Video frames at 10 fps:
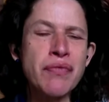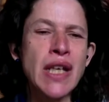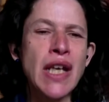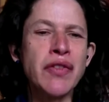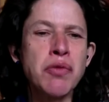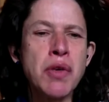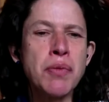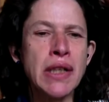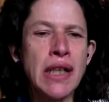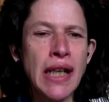if a
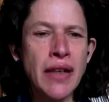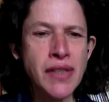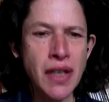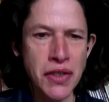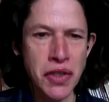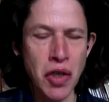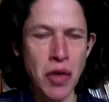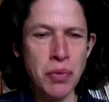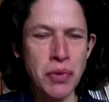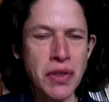woman leaves her
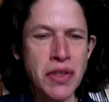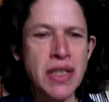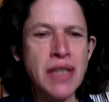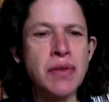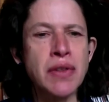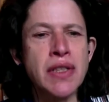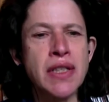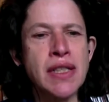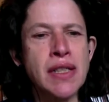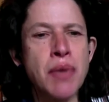job, she's
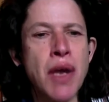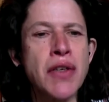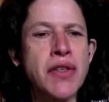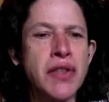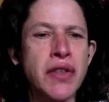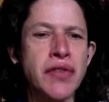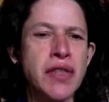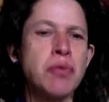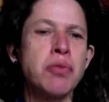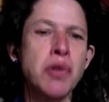supposed to have
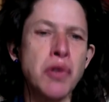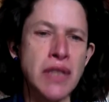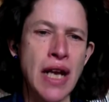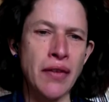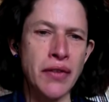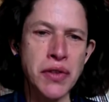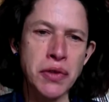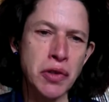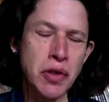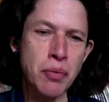just walked out the
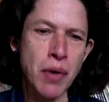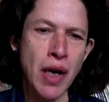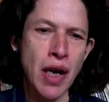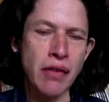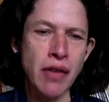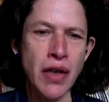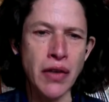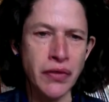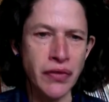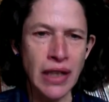door by her
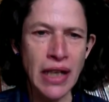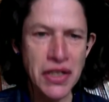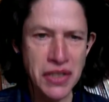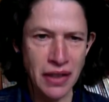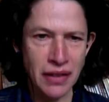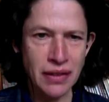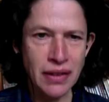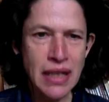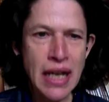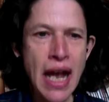own volition.
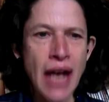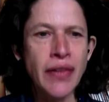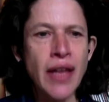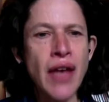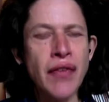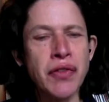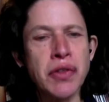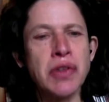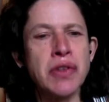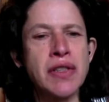Mm-hmm. And
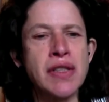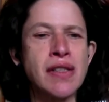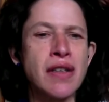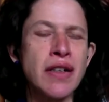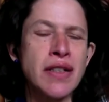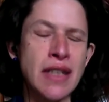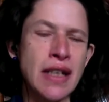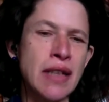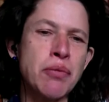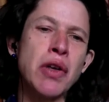therefore society
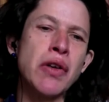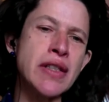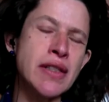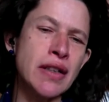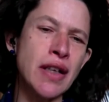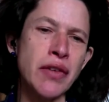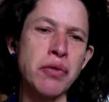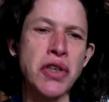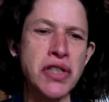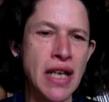and employers can kind of
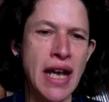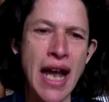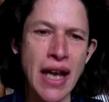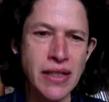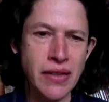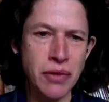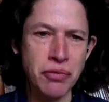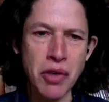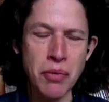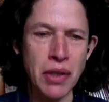wash their hands of the
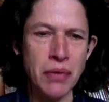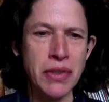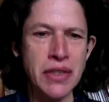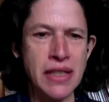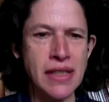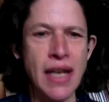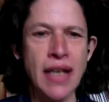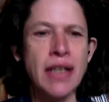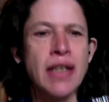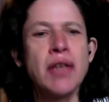problem and just
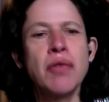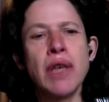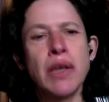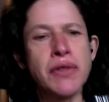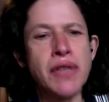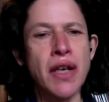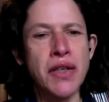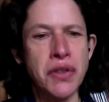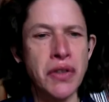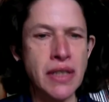say, well, it was her
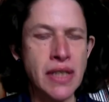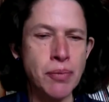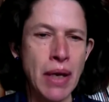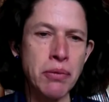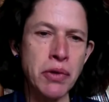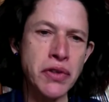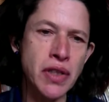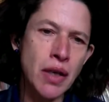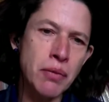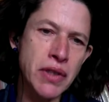choice to spend more
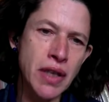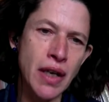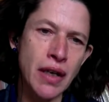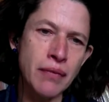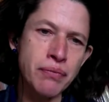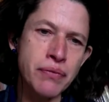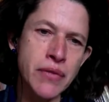time with her